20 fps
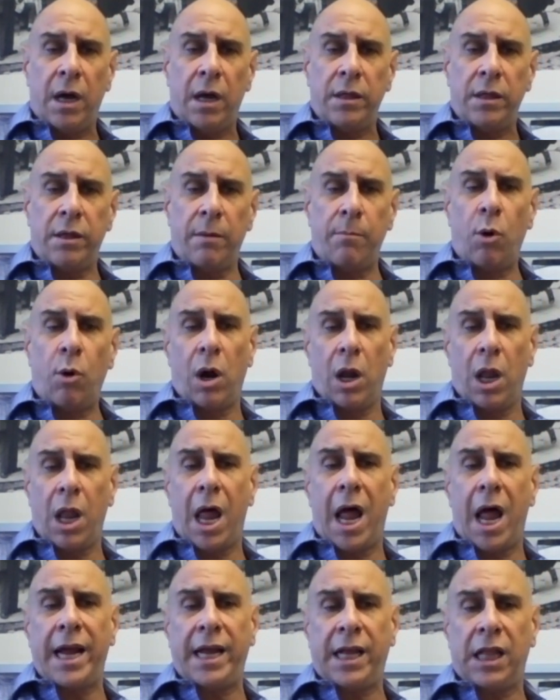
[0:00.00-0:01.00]
the more
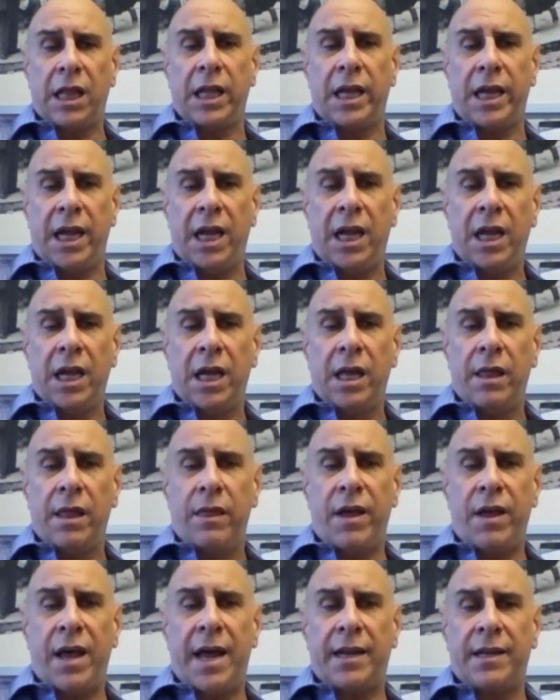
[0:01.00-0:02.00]
likely
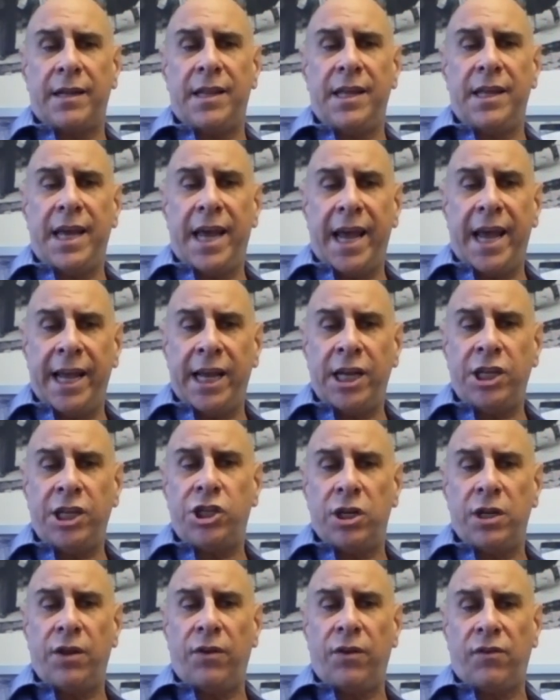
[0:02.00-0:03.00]
that the
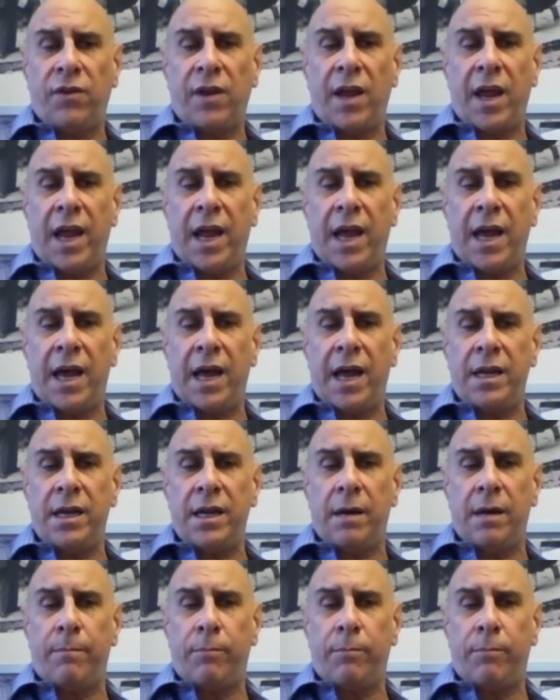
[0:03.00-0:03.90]
agents and